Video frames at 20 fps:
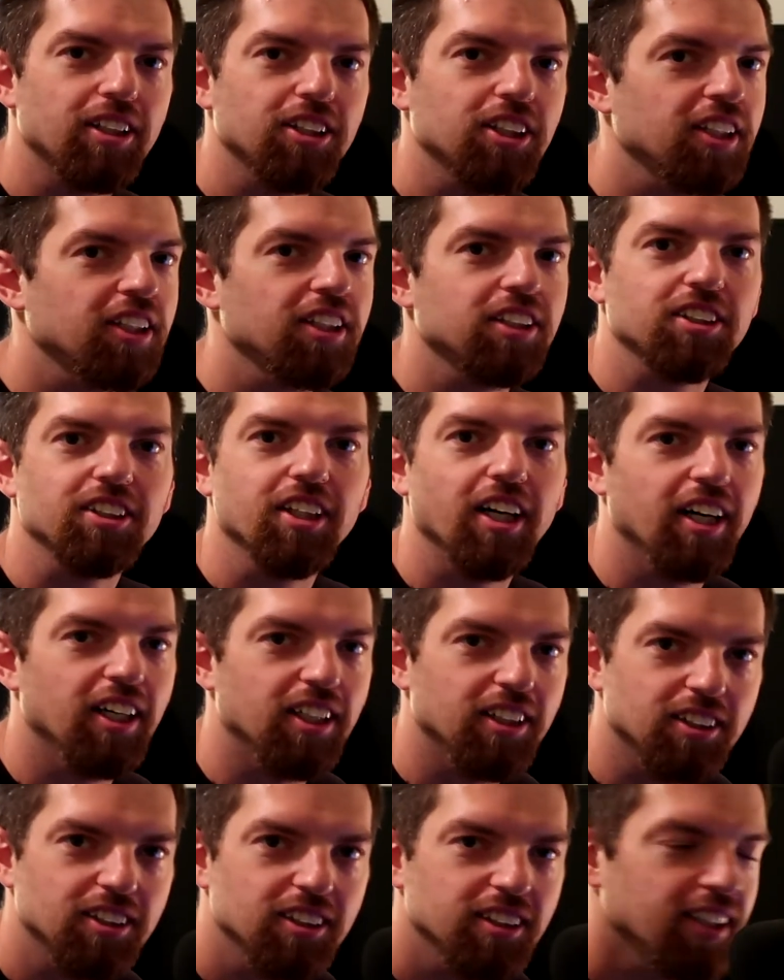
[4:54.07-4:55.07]
She just
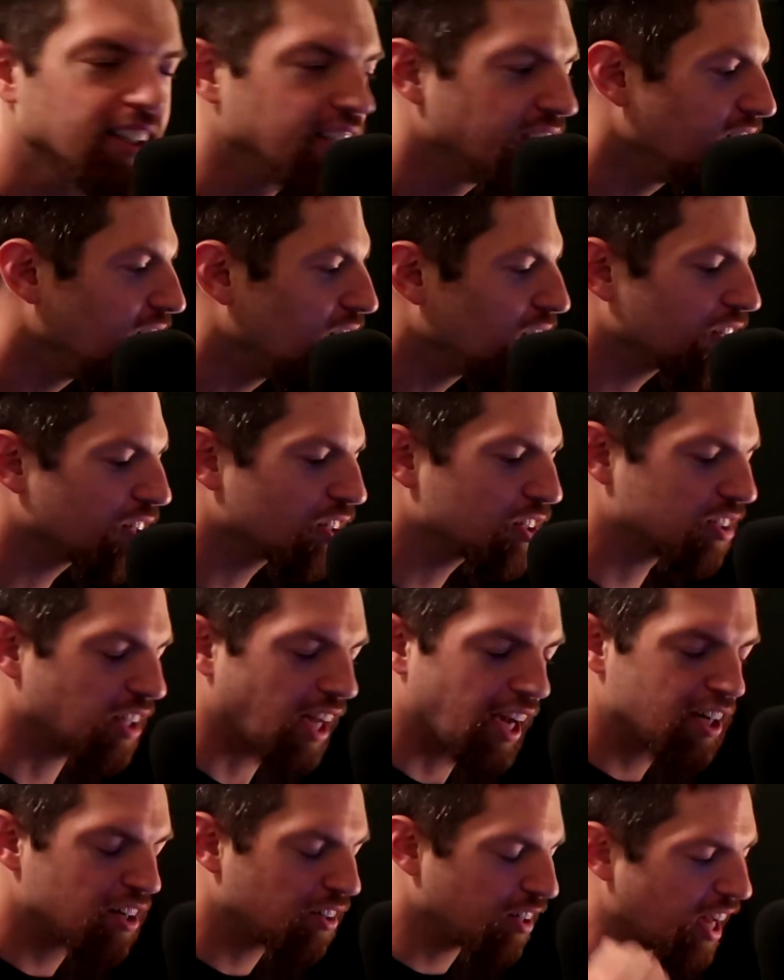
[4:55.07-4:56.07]
does. There's,
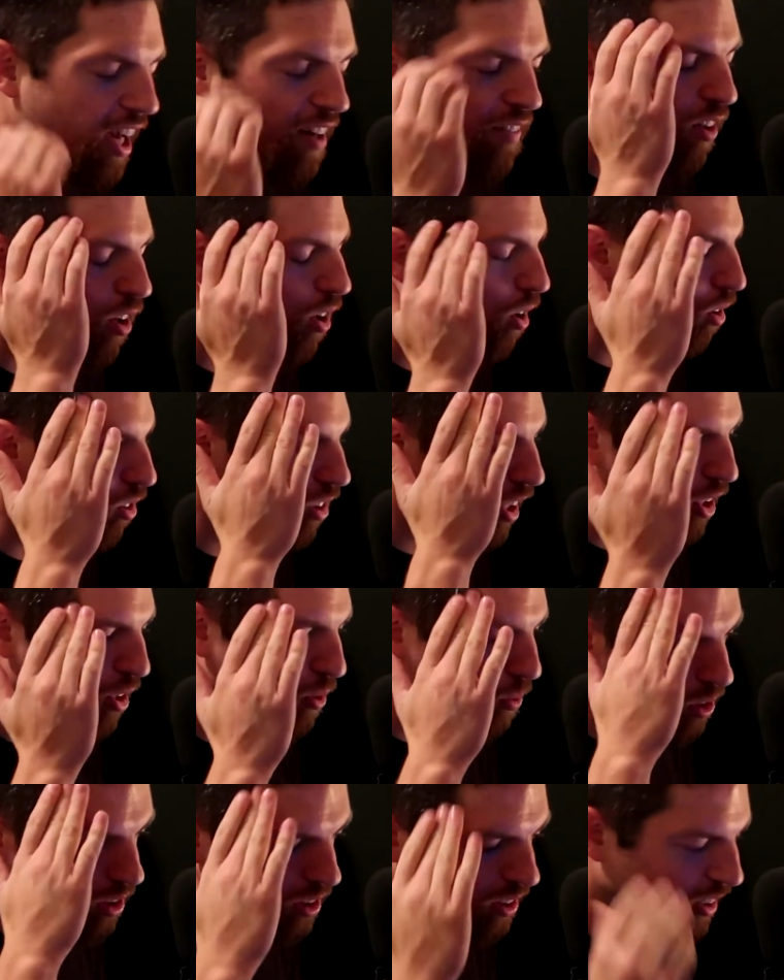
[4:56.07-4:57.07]
I don't have a whole lot of
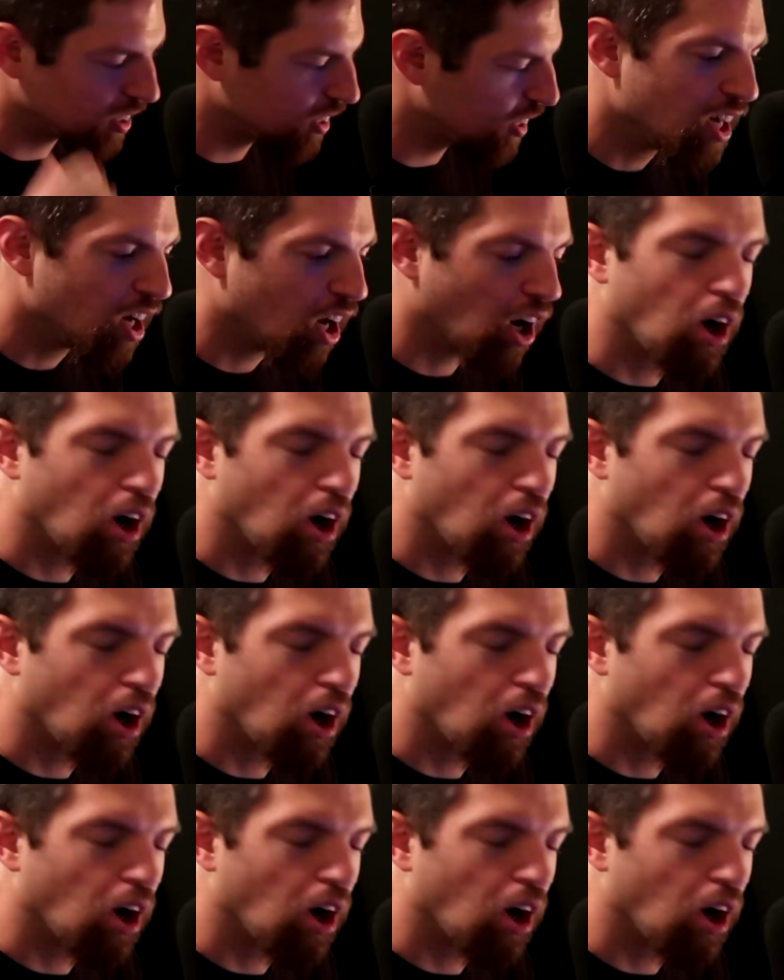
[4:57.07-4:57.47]
words.